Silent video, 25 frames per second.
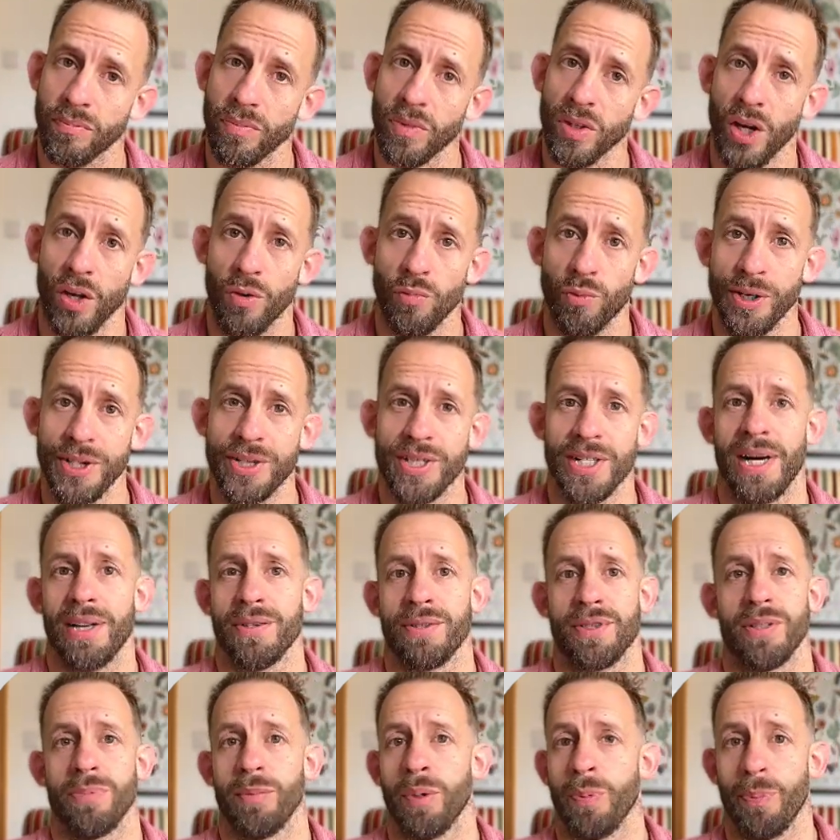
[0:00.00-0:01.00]
and reach out
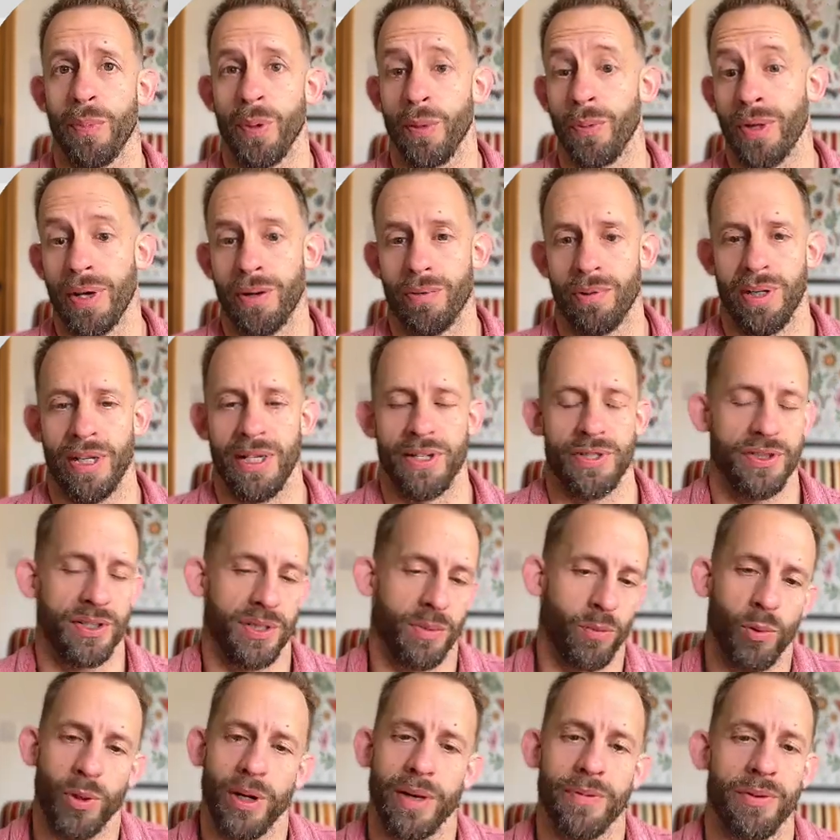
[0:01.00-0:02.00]
to them and build that relationship?
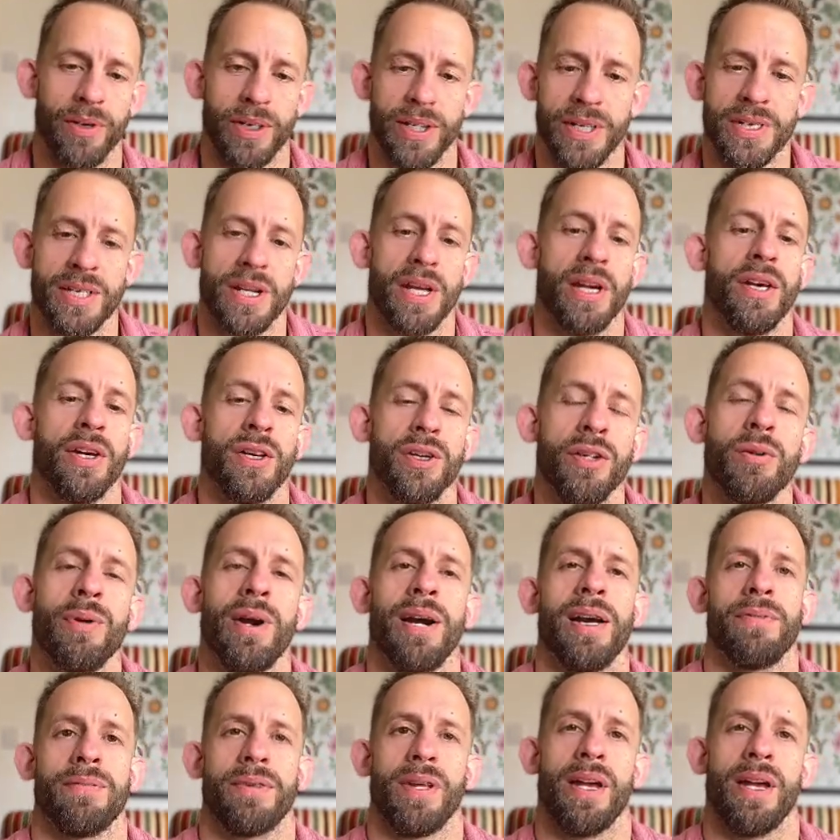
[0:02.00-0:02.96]
Whatever it is, you have to